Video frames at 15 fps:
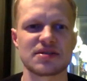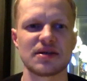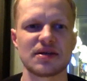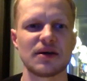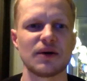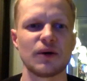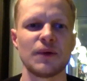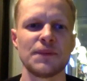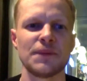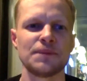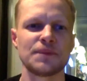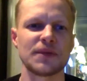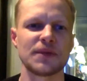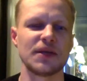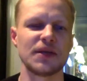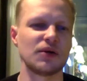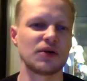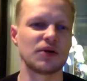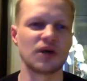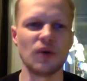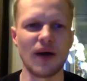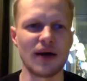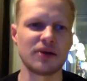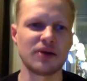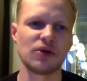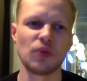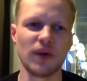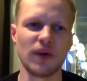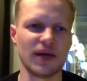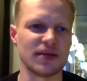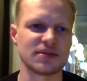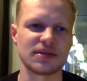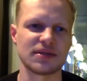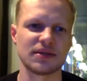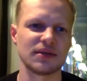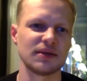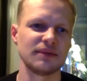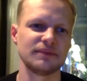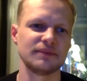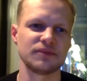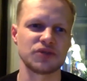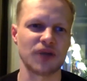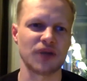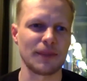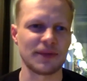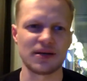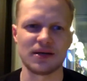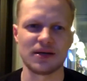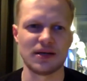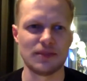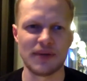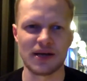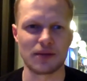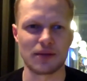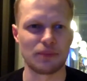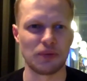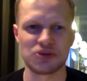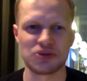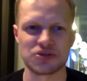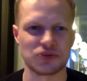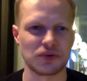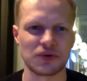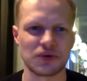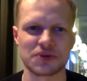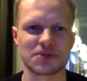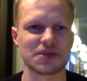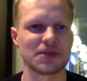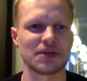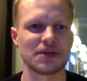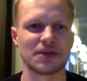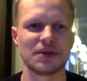So, you know, go out of your way to shop at an independent bookstore, to,